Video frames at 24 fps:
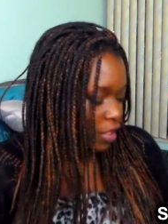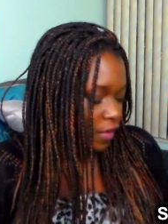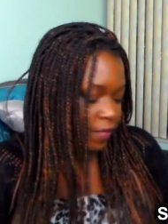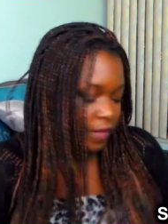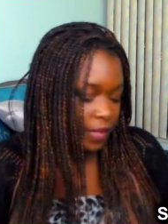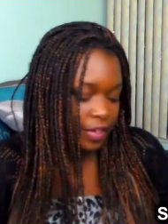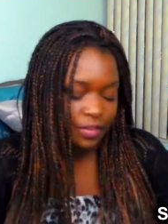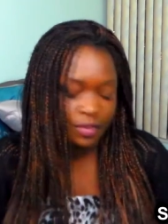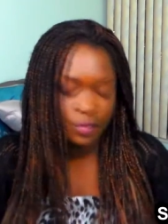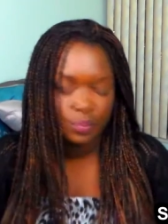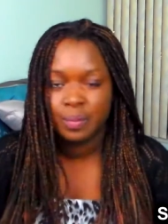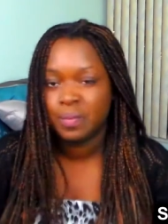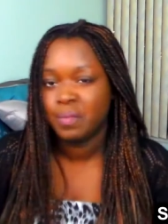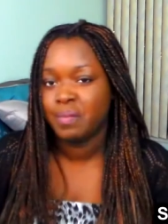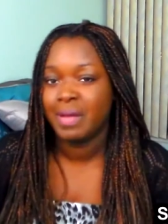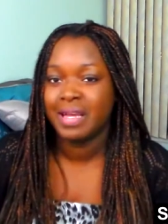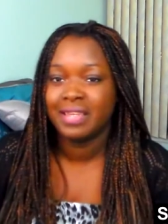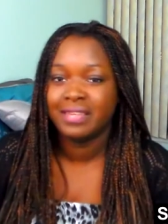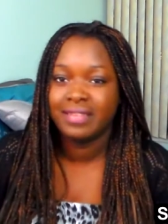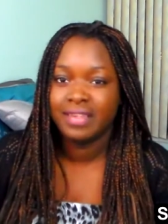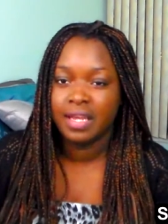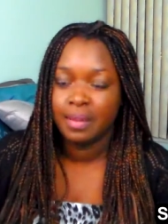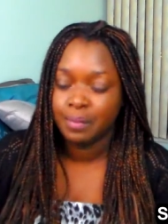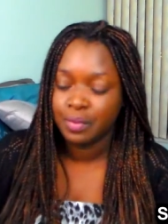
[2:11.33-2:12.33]
you first
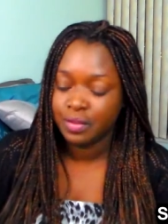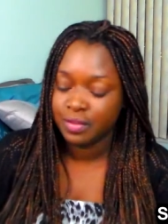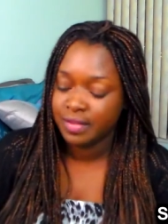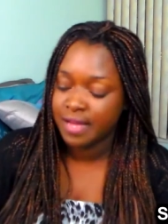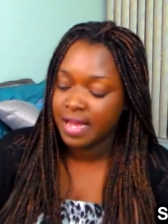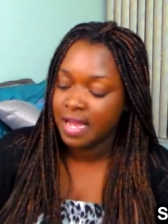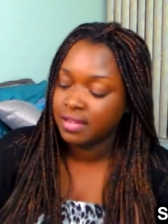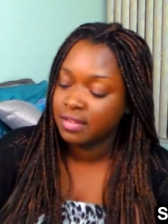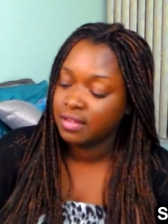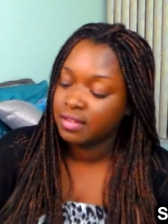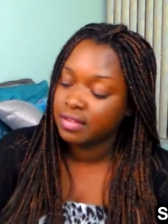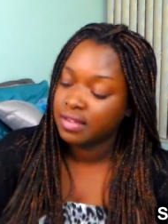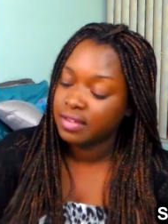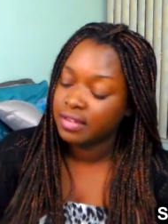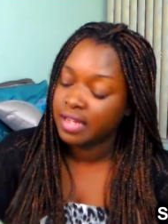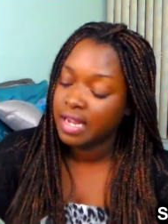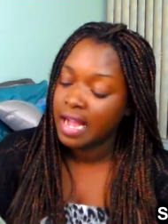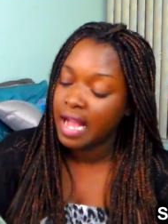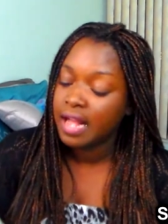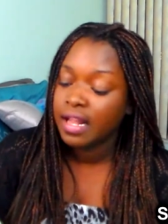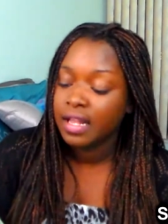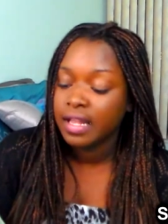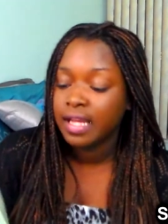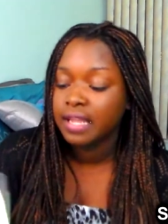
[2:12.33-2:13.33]
my sample sizes because I
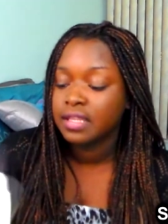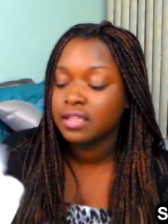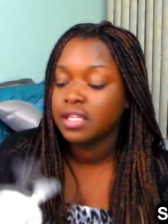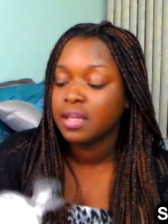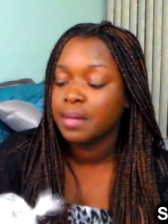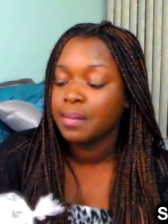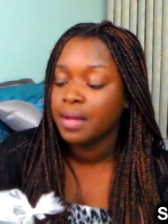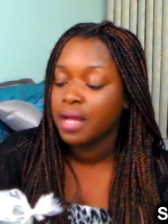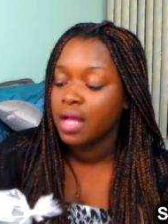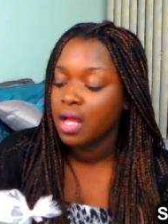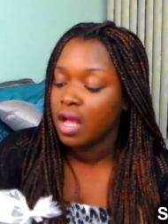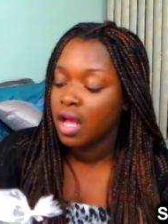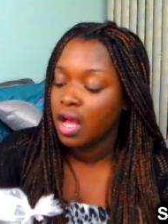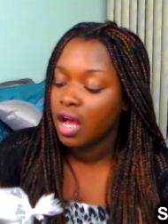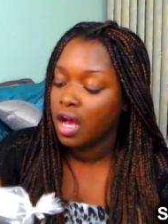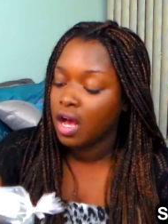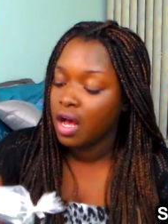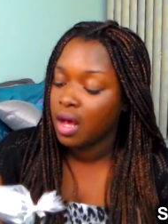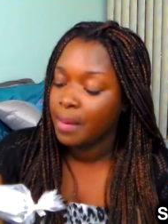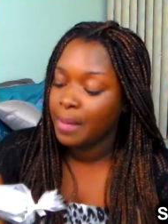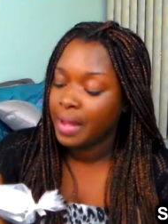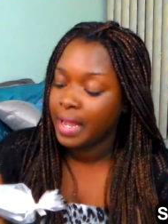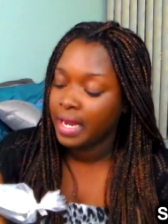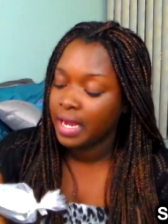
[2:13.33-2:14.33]
kind of like them
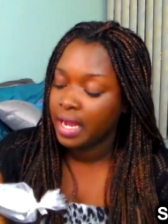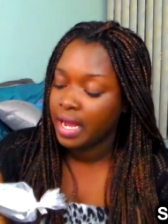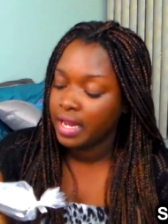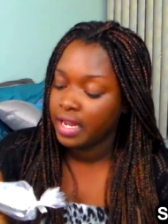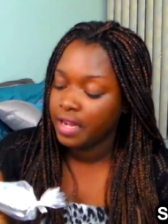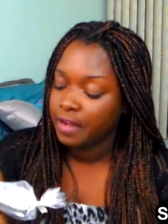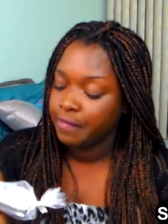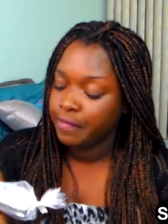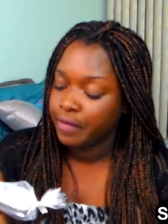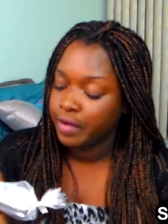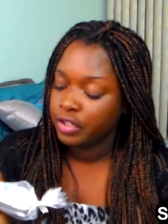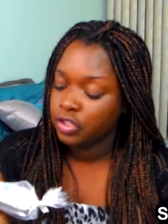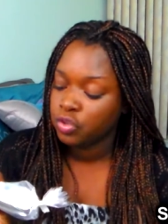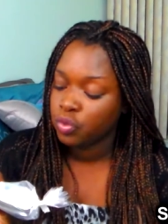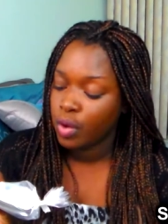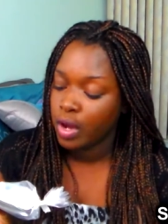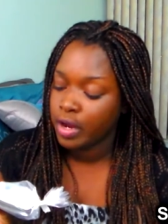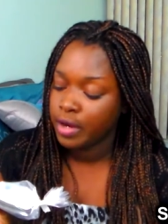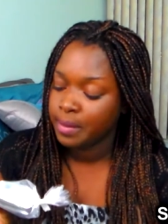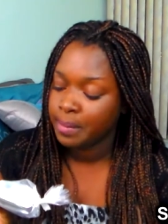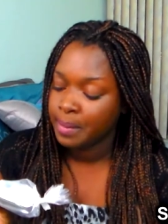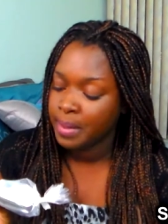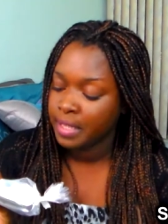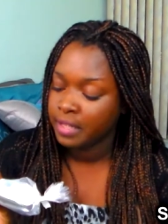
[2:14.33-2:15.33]
um, I got a
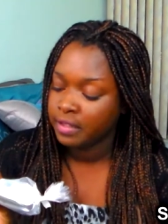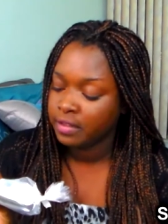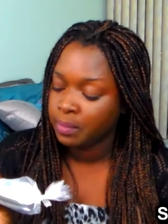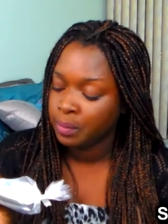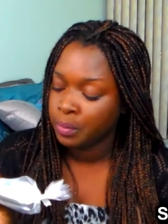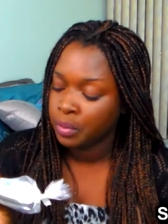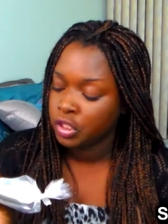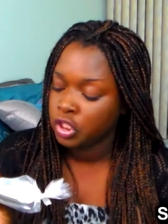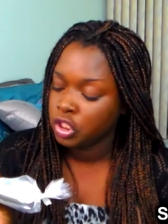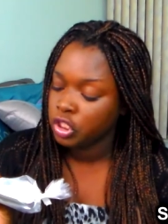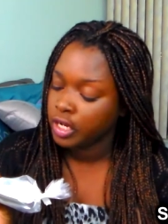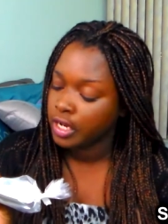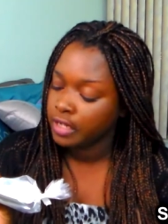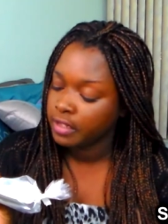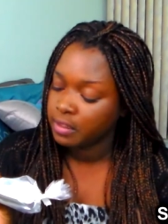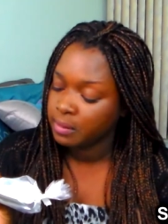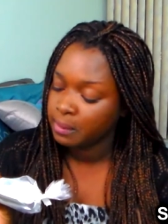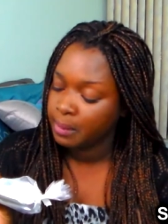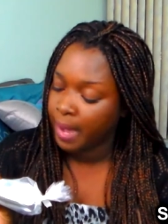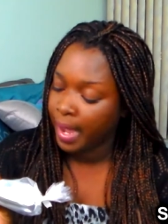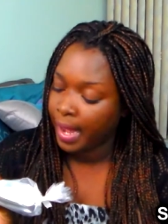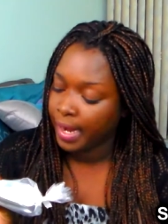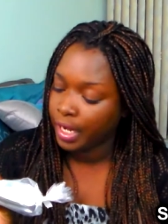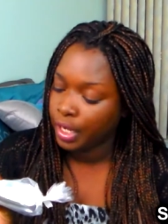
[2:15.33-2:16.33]
freshwater mist
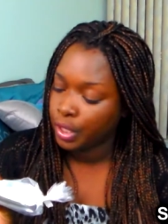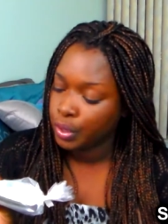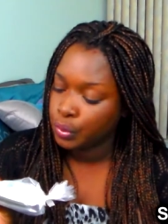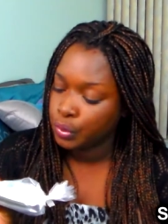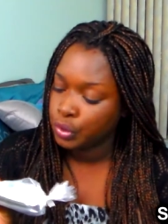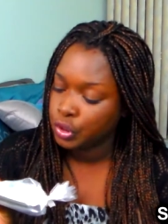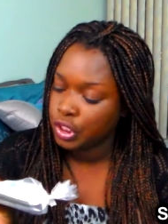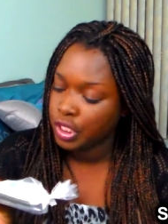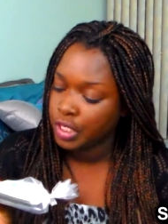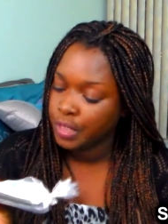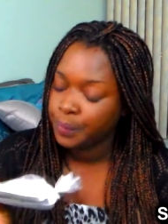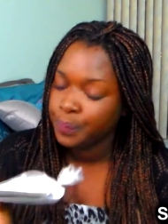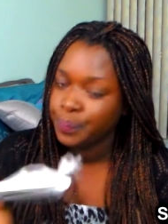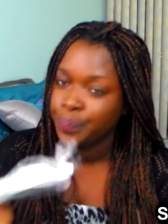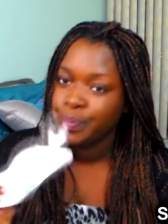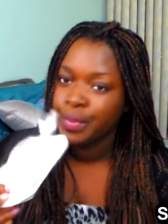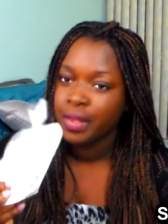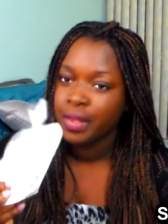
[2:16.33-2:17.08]
moisturizing body lotion